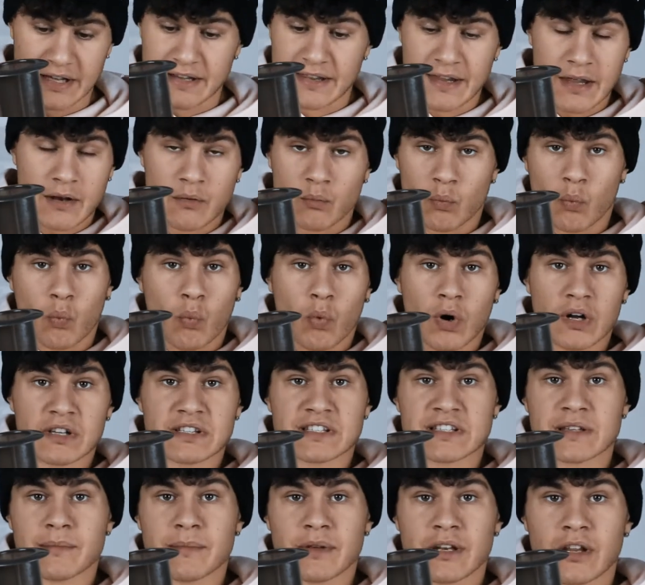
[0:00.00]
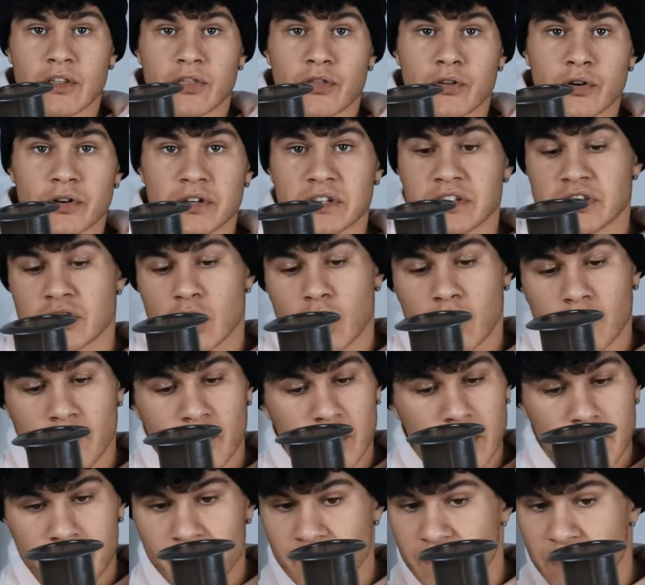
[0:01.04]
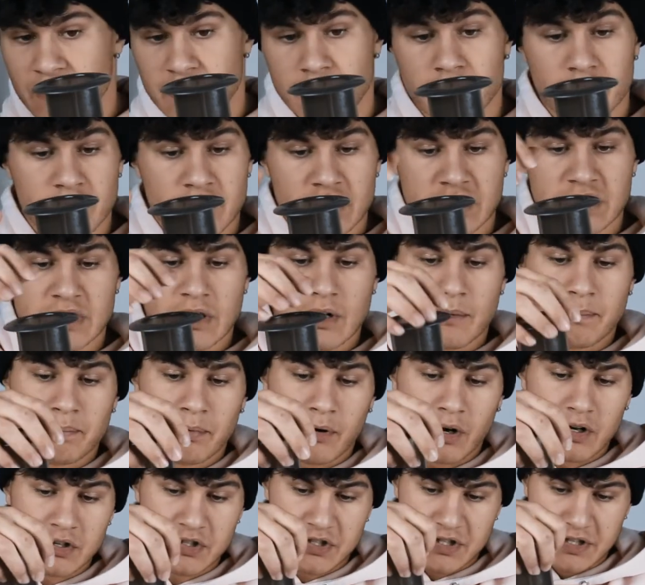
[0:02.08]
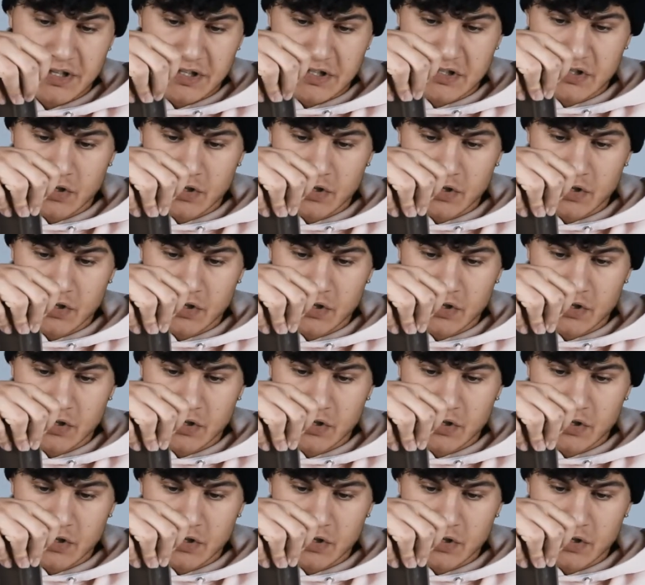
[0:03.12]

And then once the minute 30 is over, you're just gonna plunge this.